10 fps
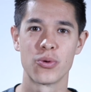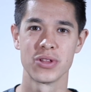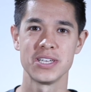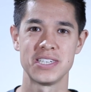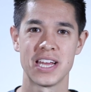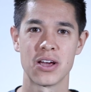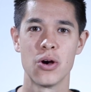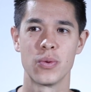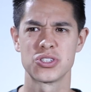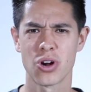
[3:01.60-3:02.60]
we're listening,
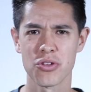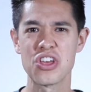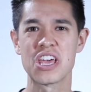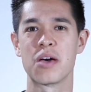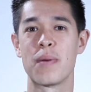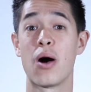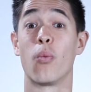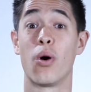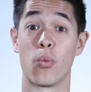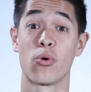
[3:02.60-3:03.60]
we start thinking about
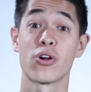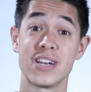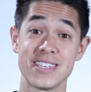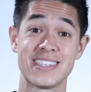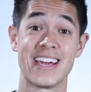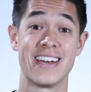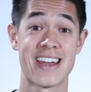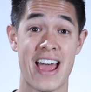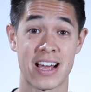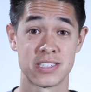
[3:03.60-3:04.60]
what we're going to say
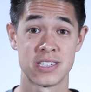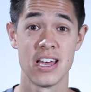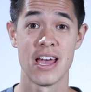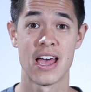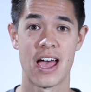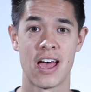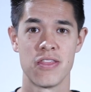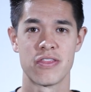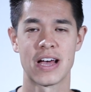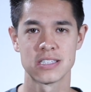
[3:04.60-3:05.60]
next,
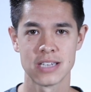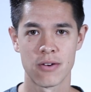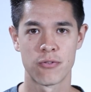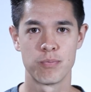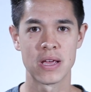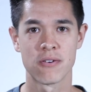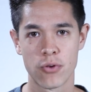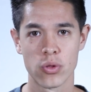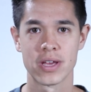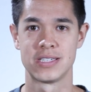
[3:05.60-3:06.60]
and that's not being
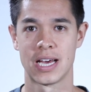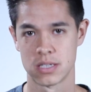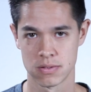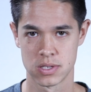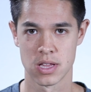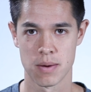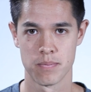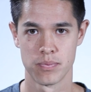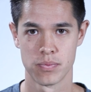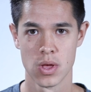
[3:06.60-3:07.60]
fully attentive to them.
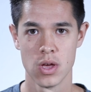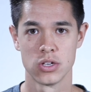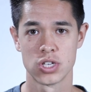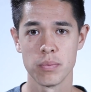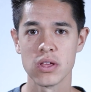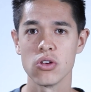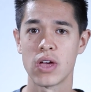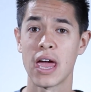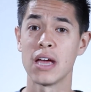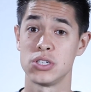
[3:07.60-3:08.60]
Something you
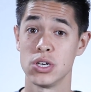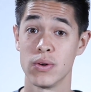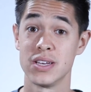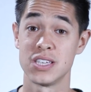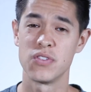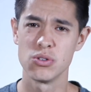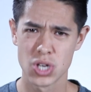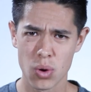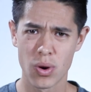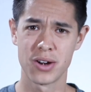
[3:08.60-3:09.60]
can do is, if you
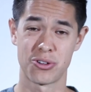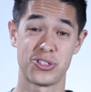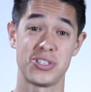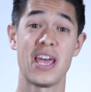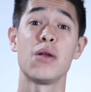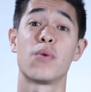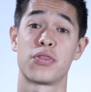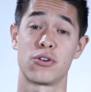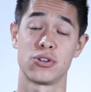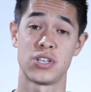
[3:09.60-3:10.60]
don't understand
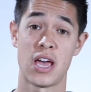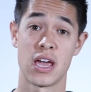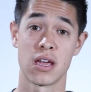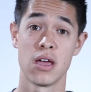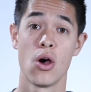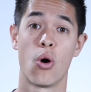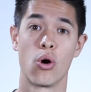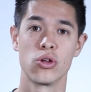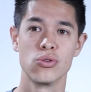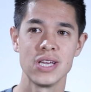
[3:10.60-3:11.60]
what they're saying
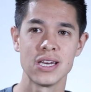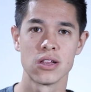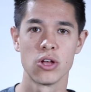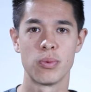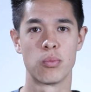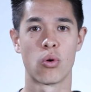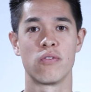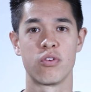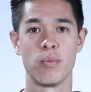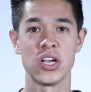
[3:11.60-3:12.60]
or you need a little bit more
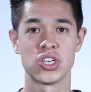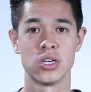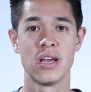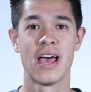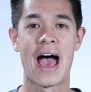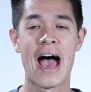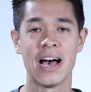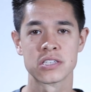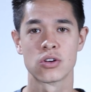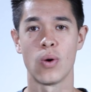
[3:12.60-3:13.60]
information,
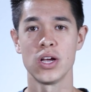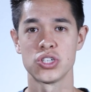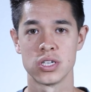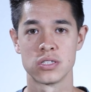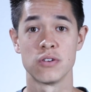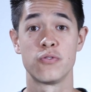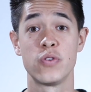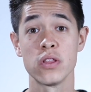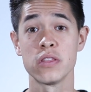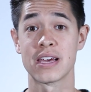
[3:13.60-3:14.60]
ask questions to
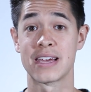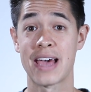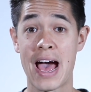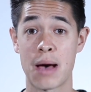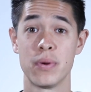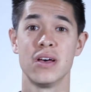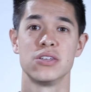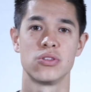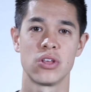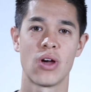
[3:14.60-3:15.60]
fill in the gap
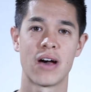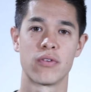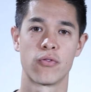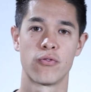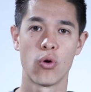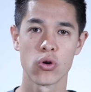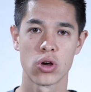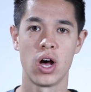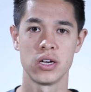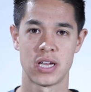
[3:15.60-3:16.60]
so that you have a full
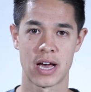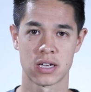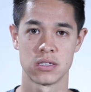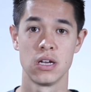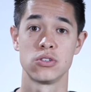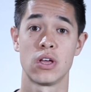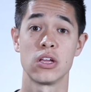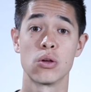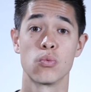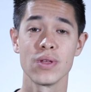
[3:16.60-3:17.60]
context so that
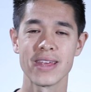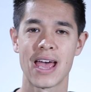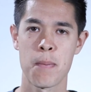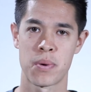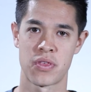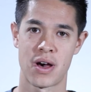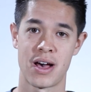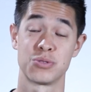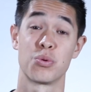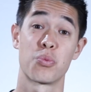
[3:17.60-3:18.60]
you can really
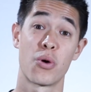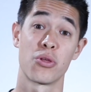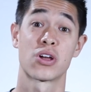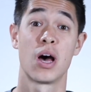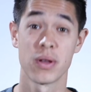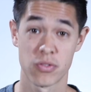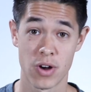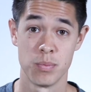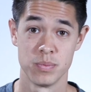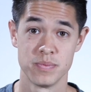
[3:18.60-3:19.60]
empathize with where they're coming
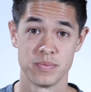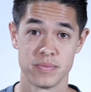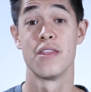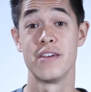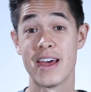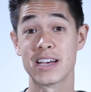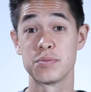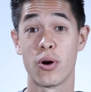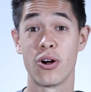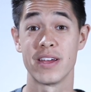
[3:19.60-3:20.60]
from. The
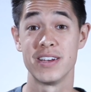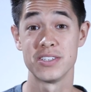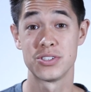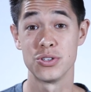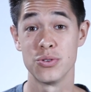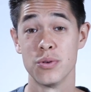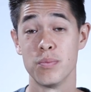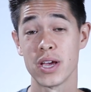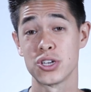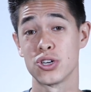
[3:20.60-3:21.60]
next part is to
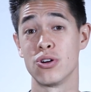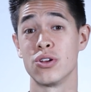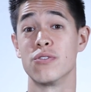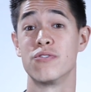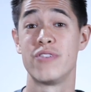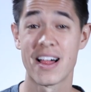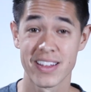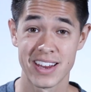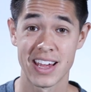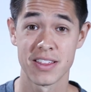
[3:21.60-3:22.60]
make sure you
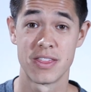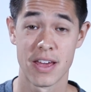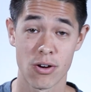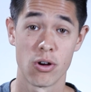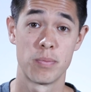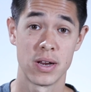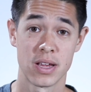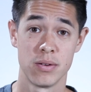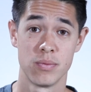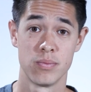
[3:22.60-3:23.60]
validate their
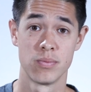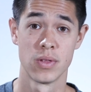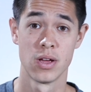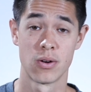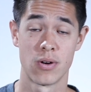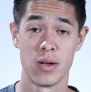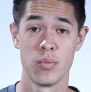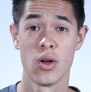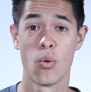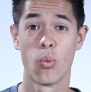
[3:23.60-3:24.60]
opinion, right?
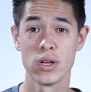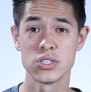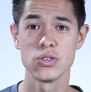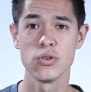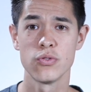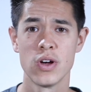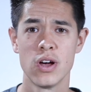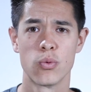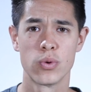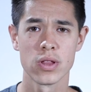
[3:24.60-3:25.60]
Once you've
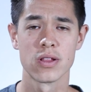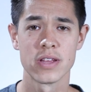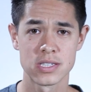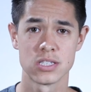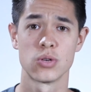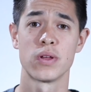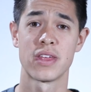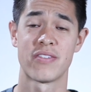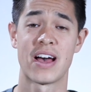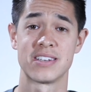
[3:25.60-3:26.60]
really listened to what
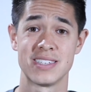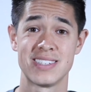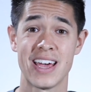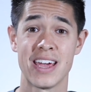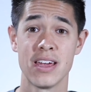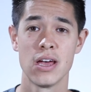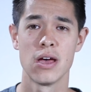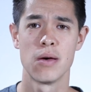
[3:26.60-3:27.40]
they've had to say,